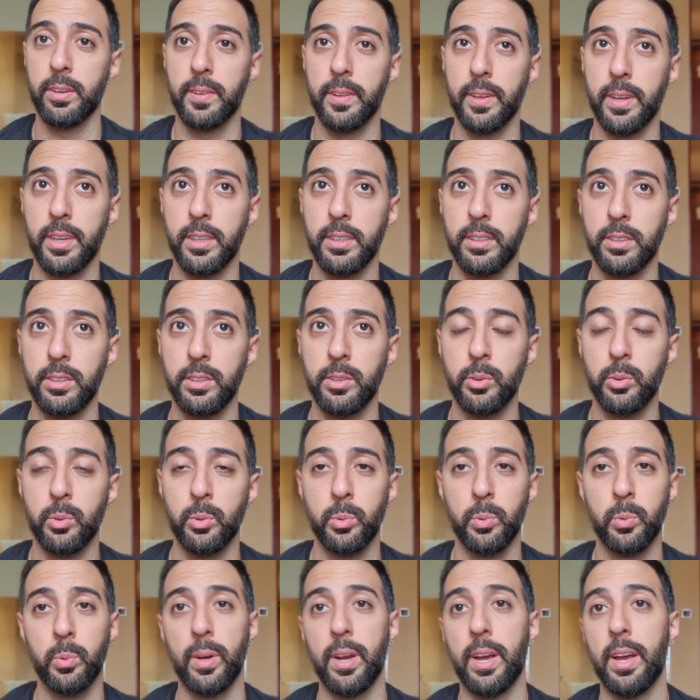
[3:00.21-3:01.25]
that
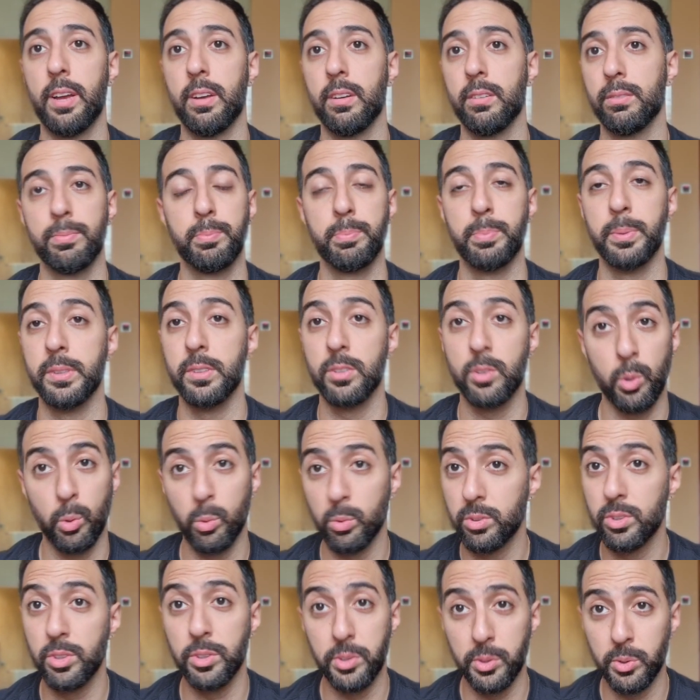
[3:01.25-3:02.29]
you have been
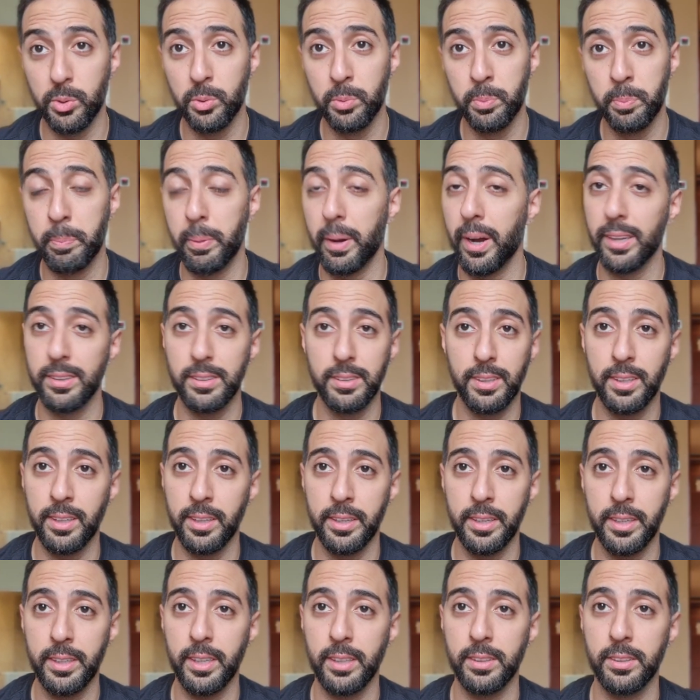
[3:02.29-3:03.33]
told to do by the
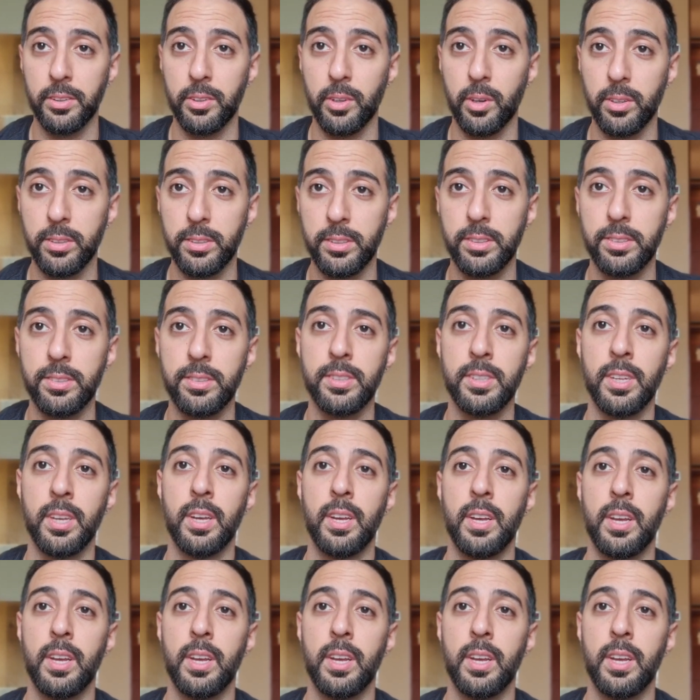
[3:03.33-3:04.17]
clinic and the doctors,